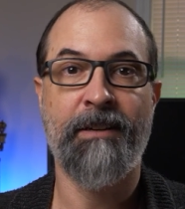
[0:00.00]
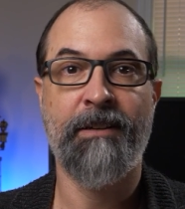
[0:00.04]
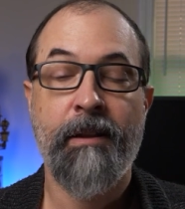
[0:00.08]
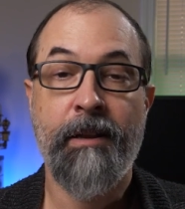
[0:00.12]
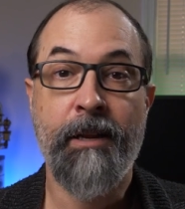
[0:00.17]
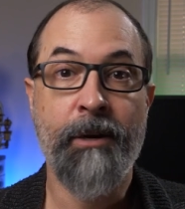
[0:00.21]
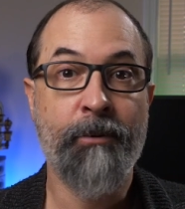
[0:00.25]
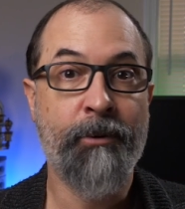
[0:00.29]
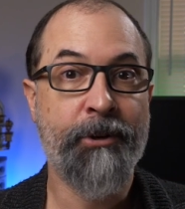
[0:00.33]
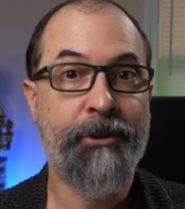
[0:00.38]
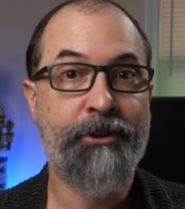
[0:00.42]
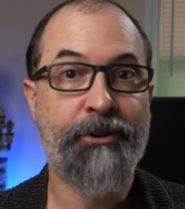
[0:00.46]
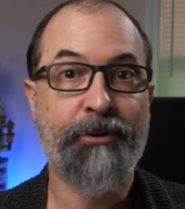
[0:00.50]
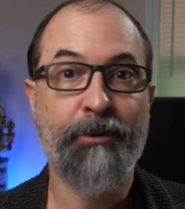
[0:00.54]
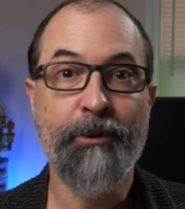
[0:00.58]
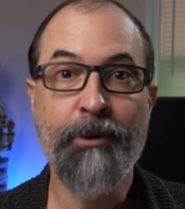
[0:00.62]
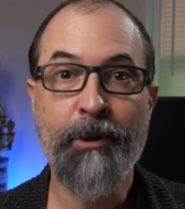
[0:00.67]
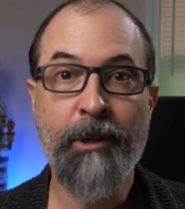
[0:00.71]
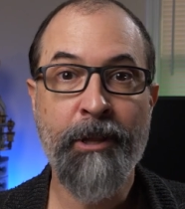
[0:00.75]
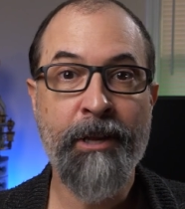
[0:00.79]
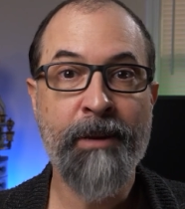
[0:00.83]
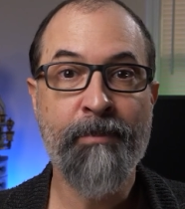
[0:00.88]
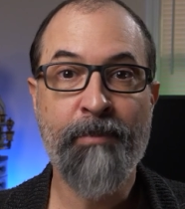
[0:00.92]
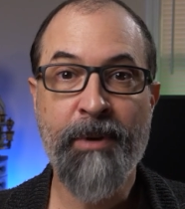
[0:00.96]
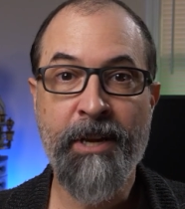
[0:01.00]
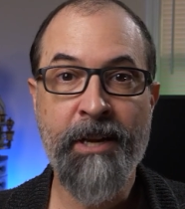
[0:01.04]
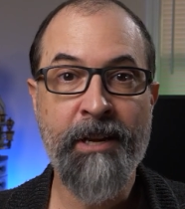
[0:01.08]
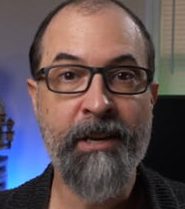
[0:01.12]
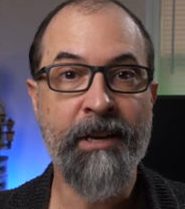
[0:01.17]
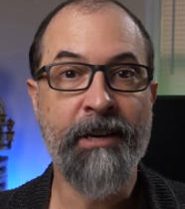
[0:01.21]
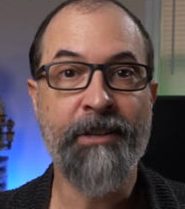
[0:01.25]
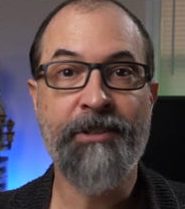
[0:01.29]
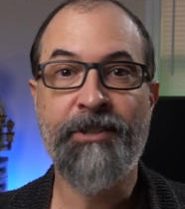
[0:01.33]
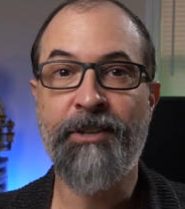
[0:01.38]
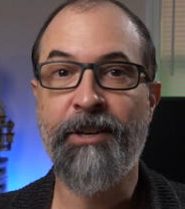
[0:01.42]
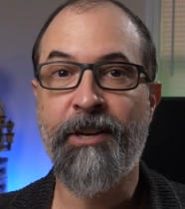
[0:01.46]
It would truly be
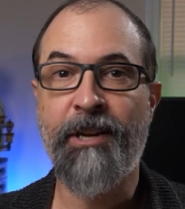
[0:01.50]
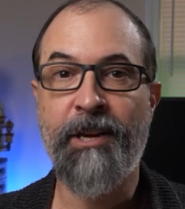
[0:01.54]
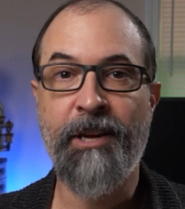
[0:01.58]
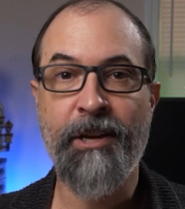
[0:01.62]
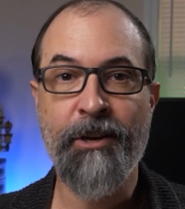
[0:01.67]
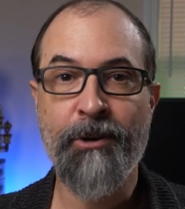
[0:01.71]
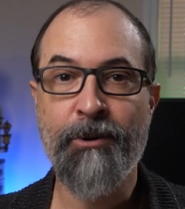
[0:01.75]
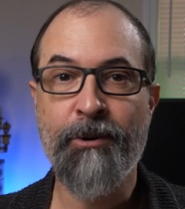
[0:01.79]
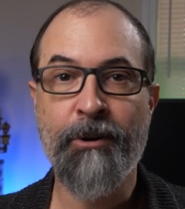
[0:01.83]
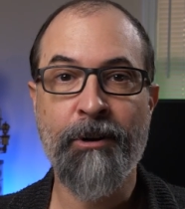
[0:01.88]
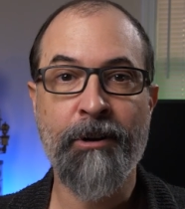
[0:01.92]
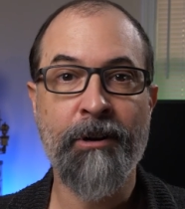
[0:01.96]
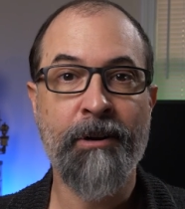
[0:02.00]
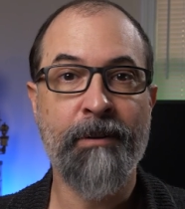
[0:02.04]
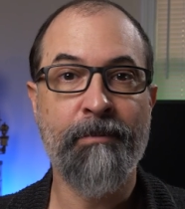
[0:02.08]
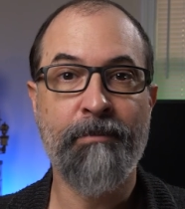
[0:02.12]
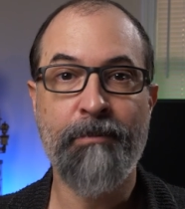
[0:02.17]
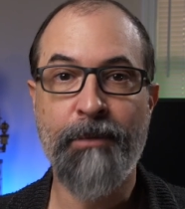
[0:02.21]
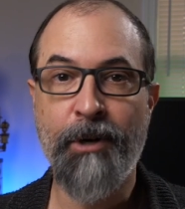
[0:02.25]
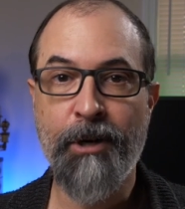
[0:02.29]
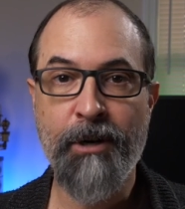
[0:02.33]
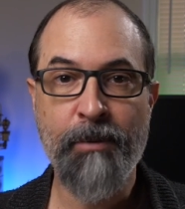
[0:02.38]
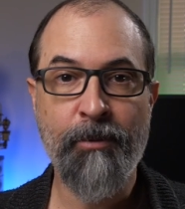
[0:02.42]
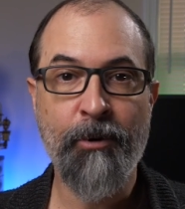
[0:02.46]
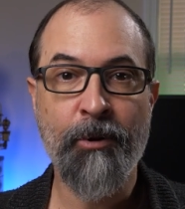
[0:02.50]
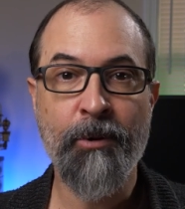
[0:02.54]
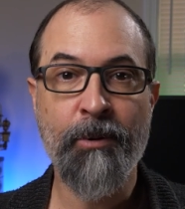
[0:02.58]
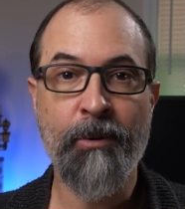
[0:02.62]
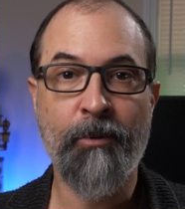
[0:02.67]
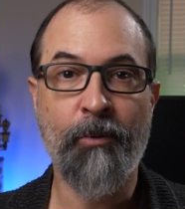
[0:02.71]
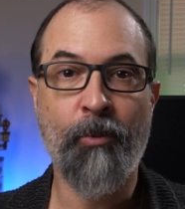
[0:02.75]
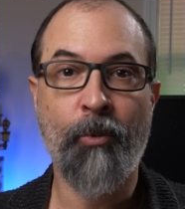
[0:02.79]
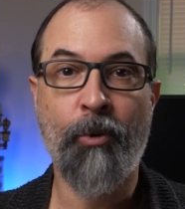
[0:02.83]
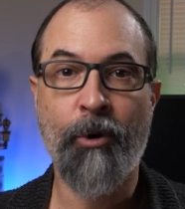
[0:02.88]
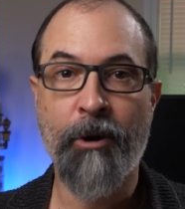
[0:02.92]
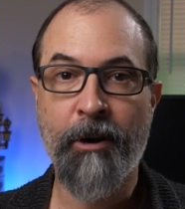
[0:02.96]
a secure, mobile,
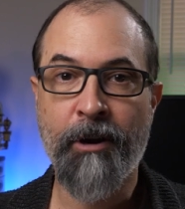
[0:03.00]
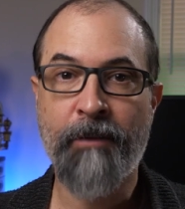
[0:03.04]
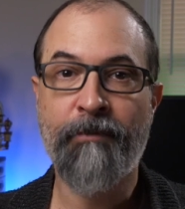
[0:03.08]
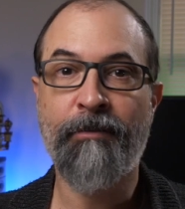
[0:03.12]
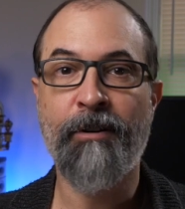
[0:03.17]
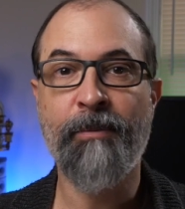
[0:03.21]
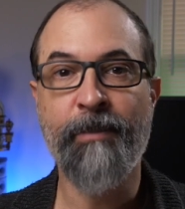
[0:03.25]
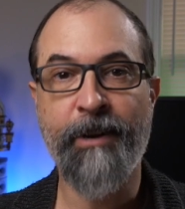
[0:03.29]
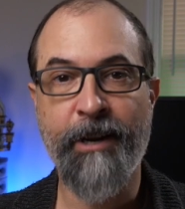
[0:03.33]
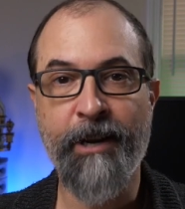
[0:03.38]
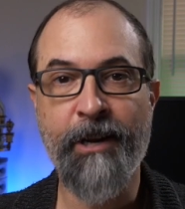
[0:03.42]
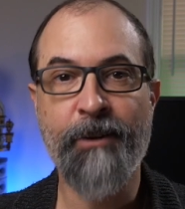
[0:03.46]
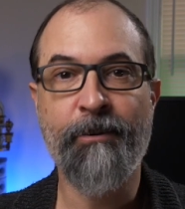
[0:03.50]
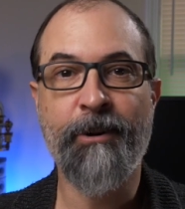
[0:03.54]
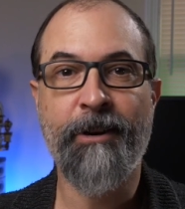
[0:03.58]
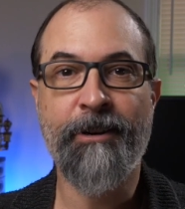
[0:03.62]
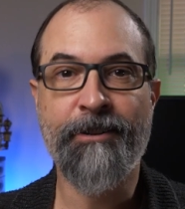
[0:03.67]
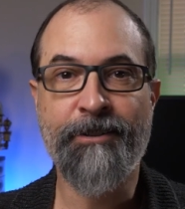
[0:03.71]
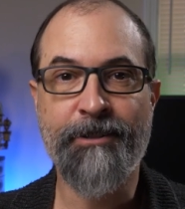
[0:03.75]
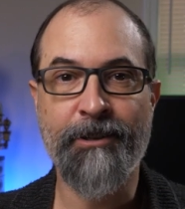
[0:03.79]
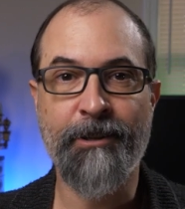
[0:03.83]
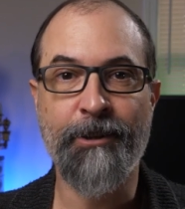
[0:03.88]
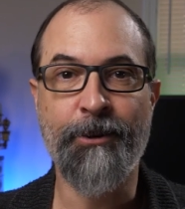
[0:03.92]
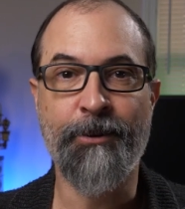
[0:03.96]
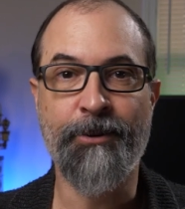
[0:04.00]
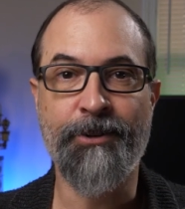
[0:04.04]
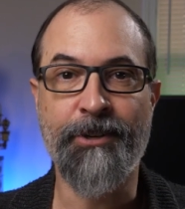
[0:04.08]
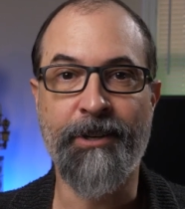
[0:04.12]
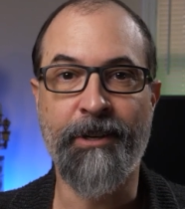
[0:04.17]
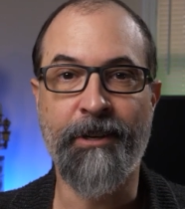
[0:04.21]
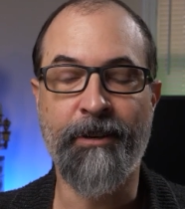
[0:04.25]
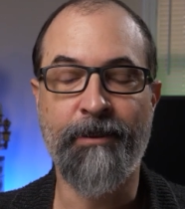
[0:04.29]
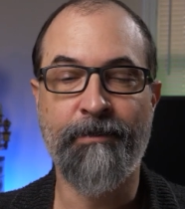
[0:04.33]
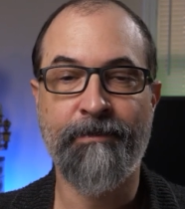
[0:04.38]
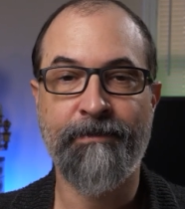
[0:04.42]
work from anywhere solution.